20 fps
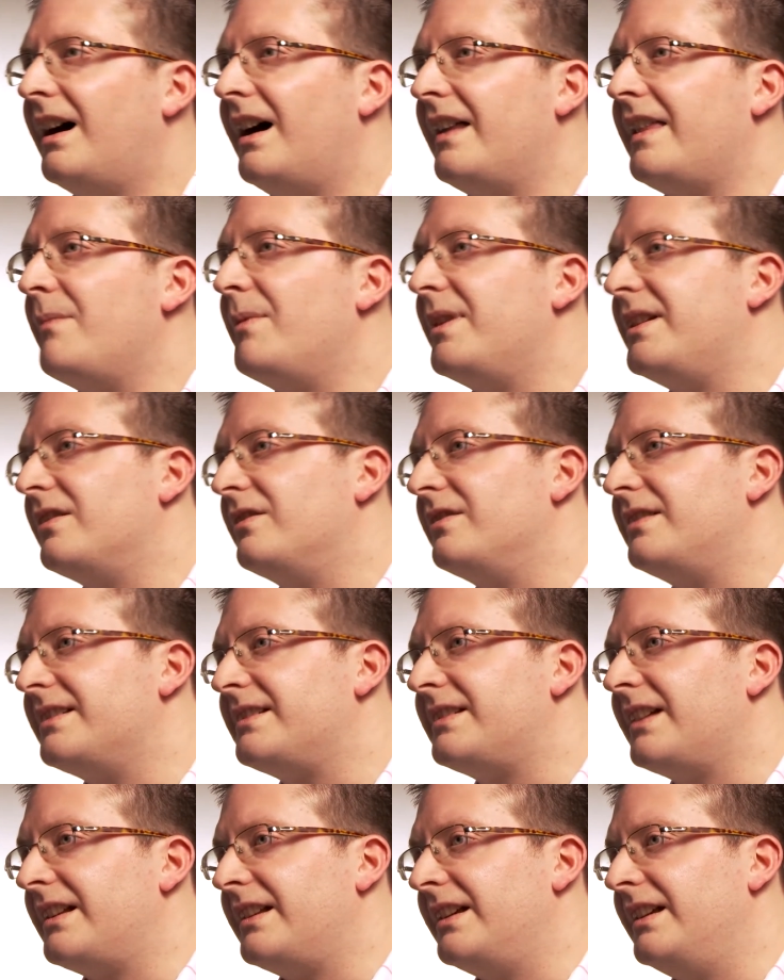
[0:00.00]
I then went on to
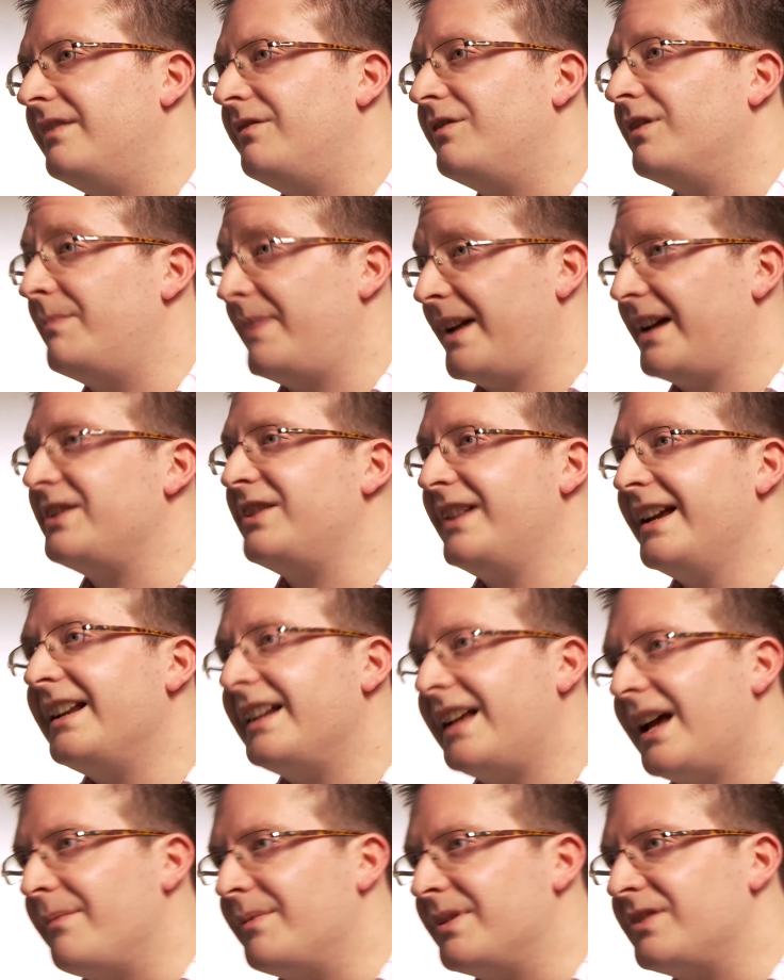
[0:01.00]
study for a PhD
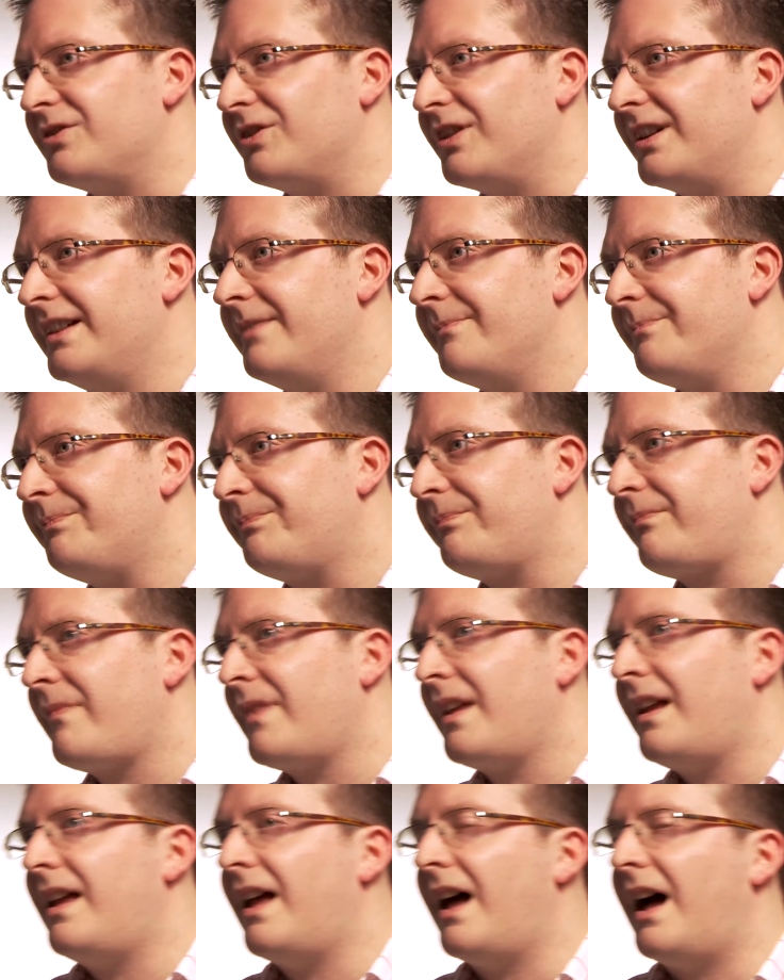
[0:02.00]
in chemistry,
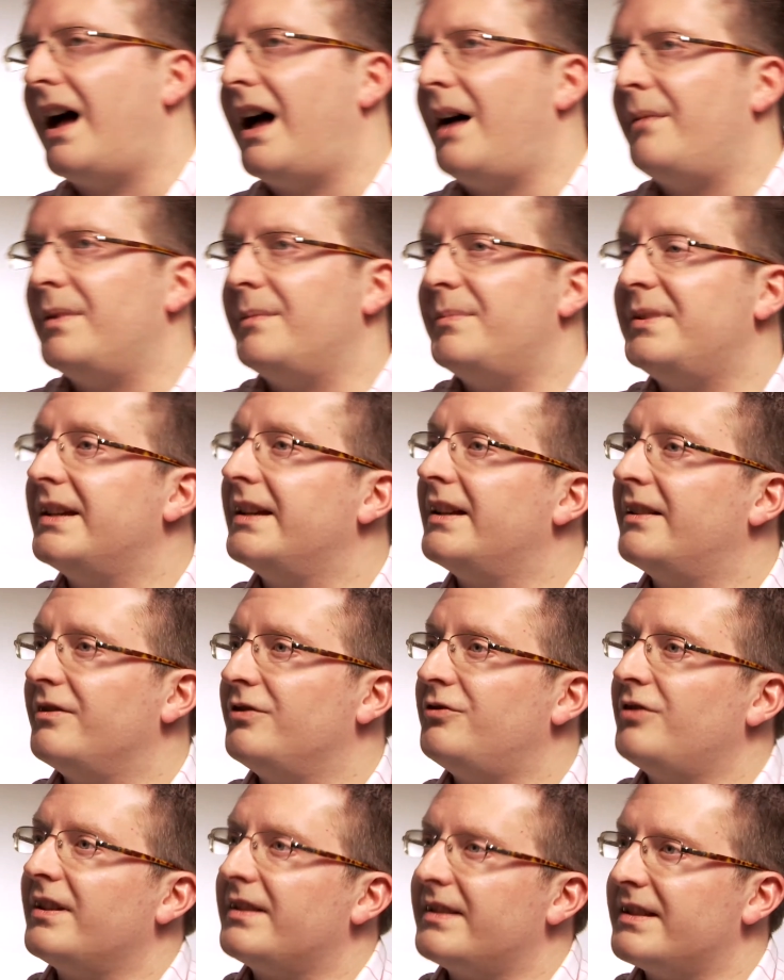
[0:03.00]
in particular
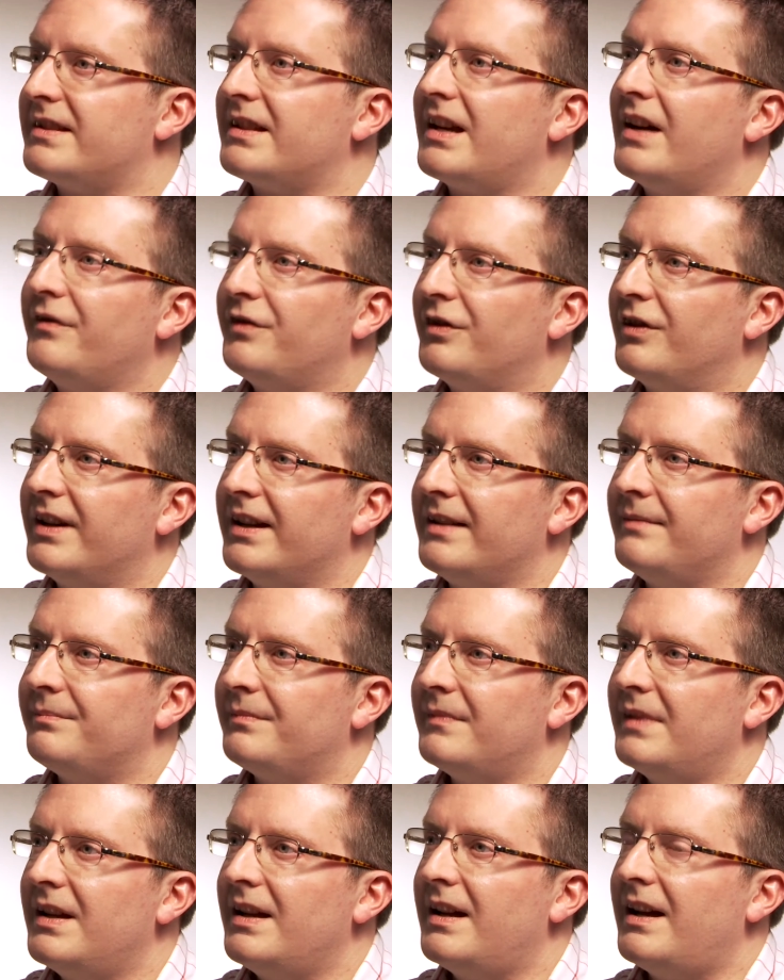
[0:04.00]
in drug discovery,
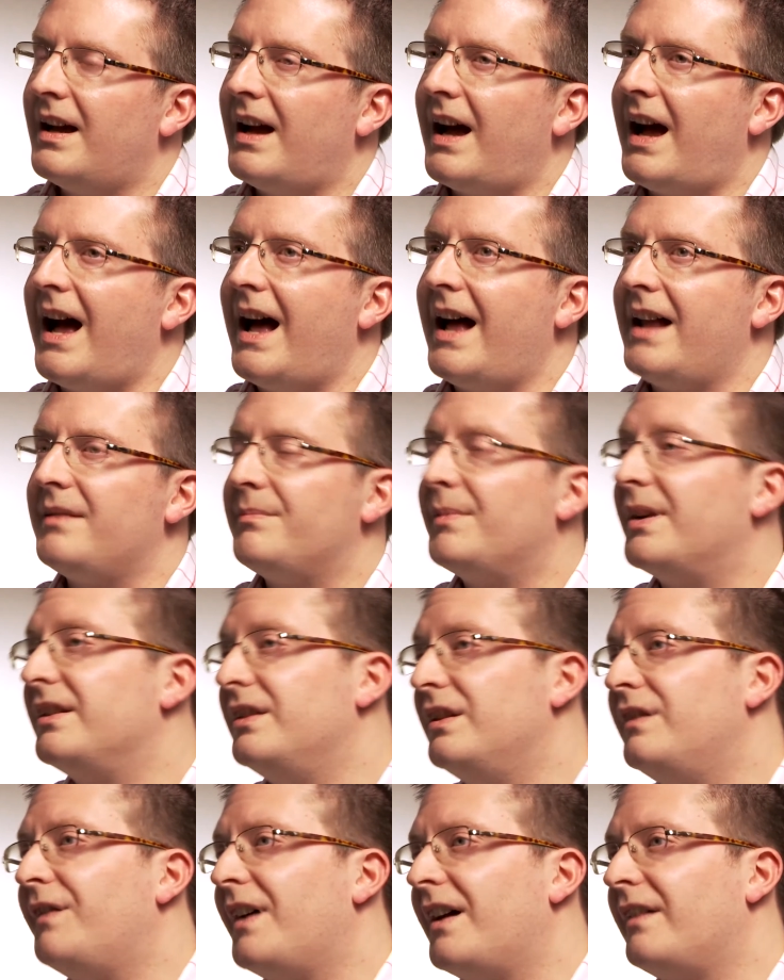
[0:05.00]
and my
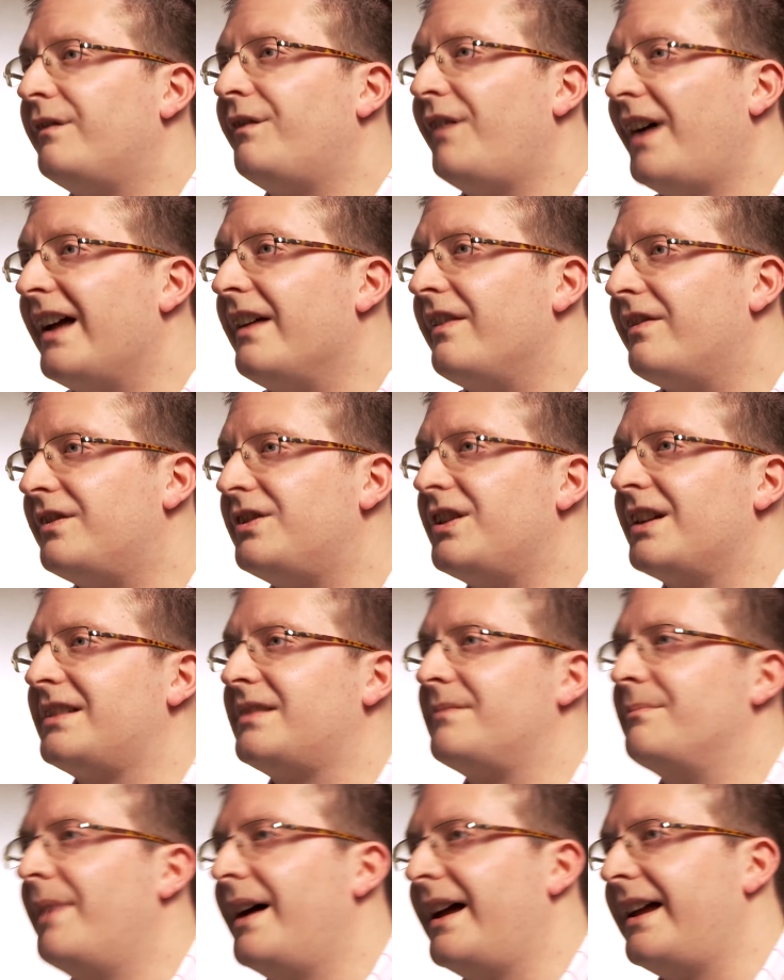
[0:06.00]
newfound faith
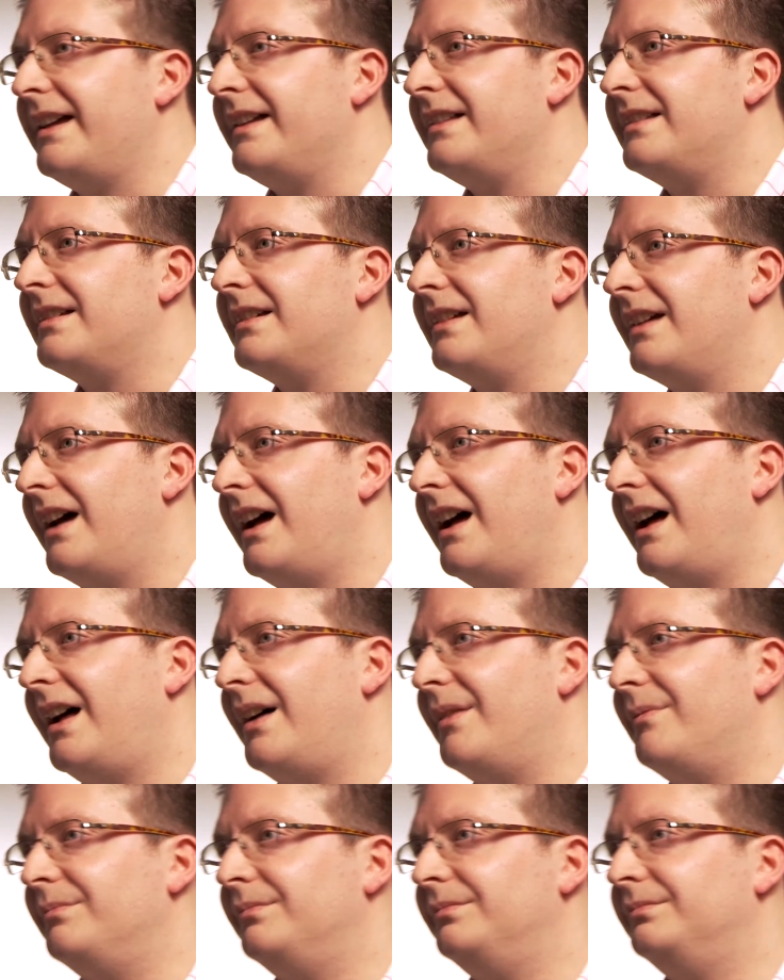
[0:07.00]
just made
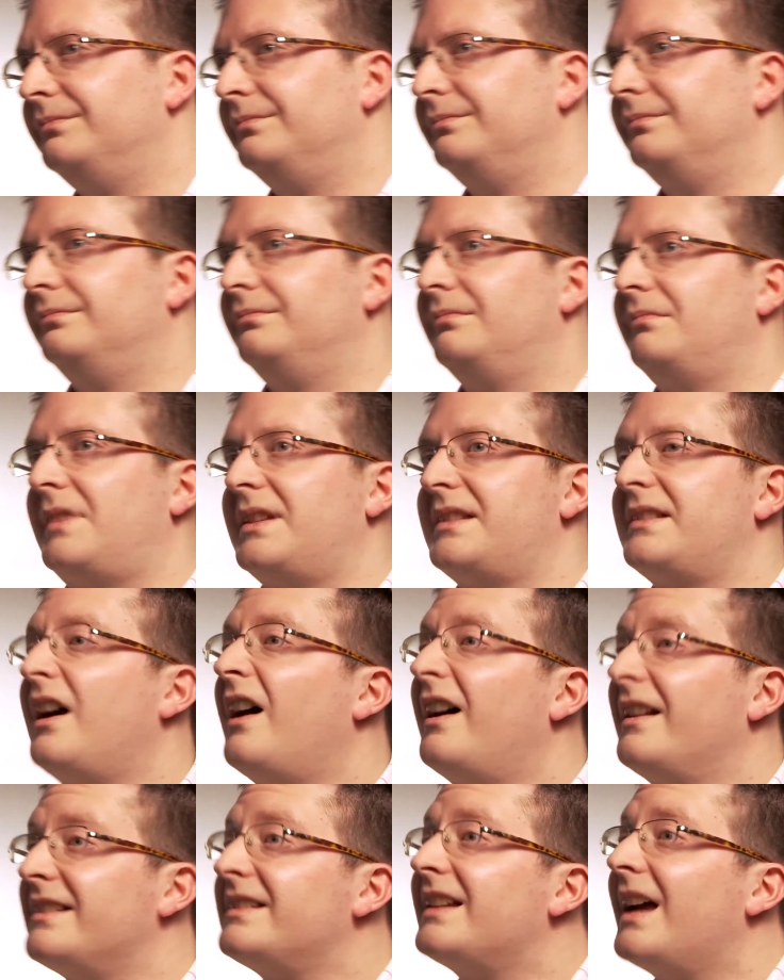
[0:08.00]
the
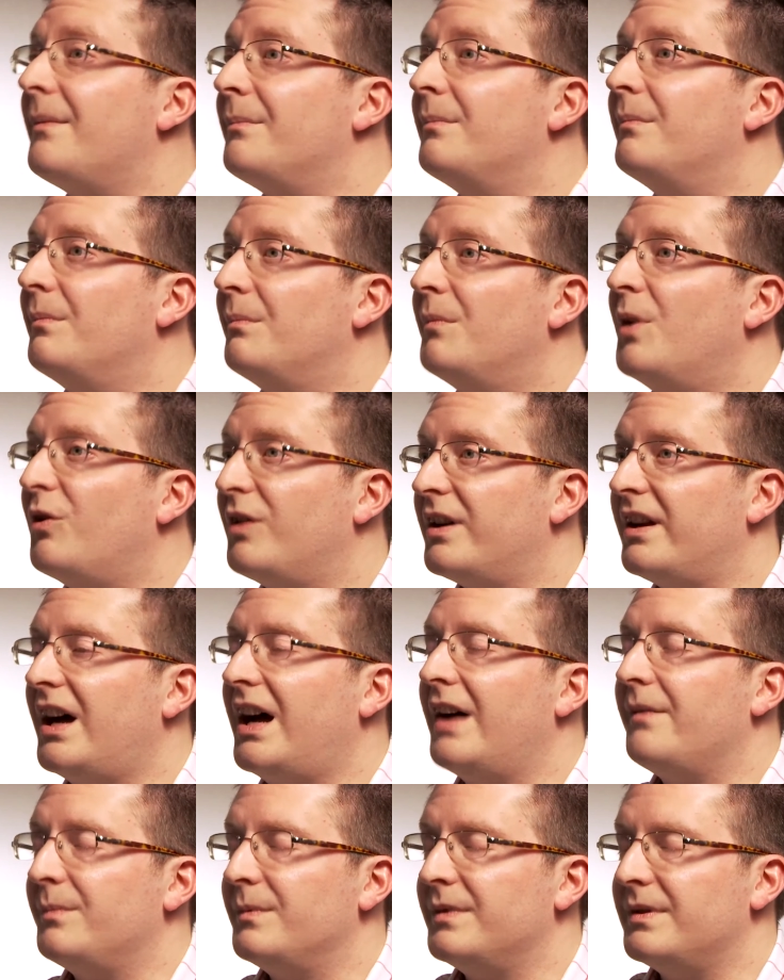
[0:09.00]
science come more
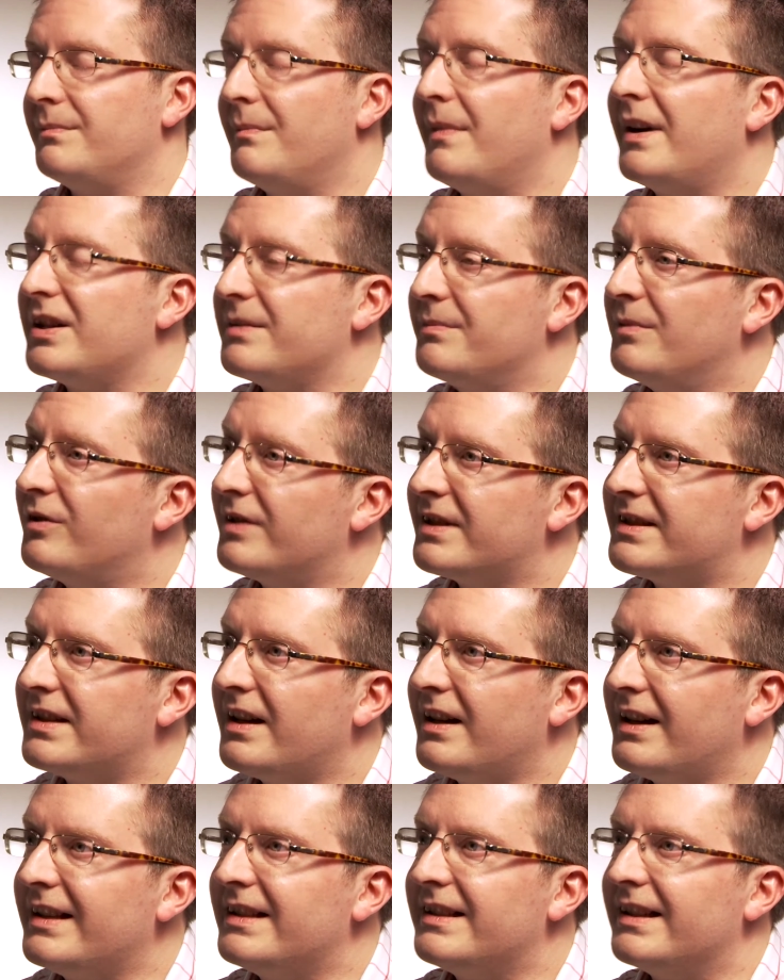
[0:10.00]
alive and was much more
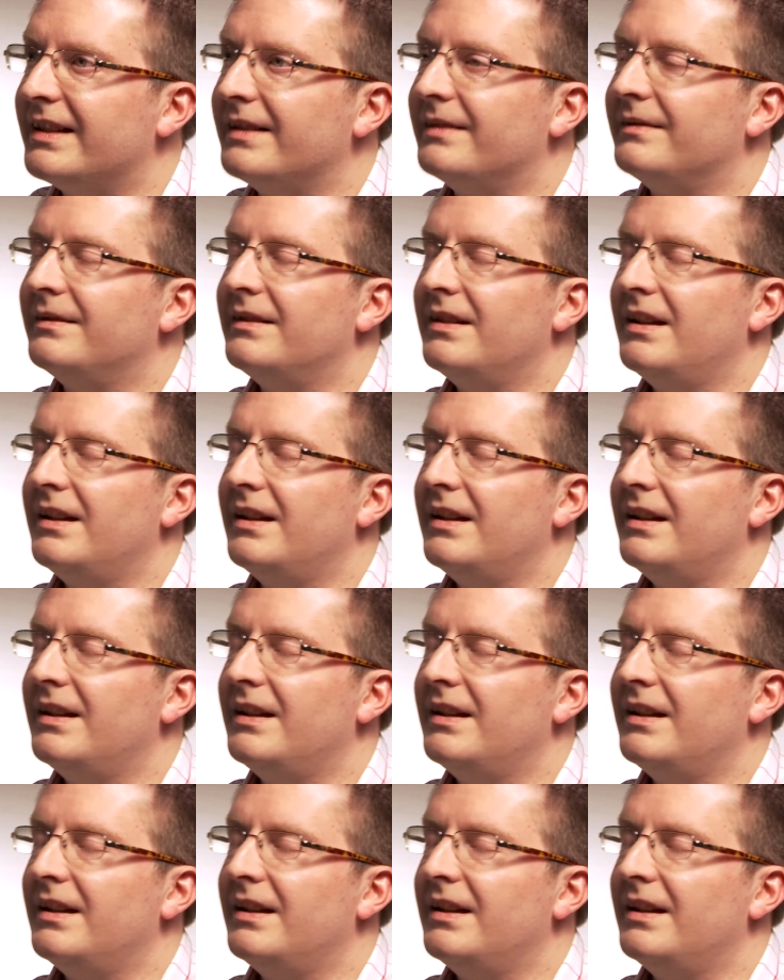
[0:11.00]
exciting.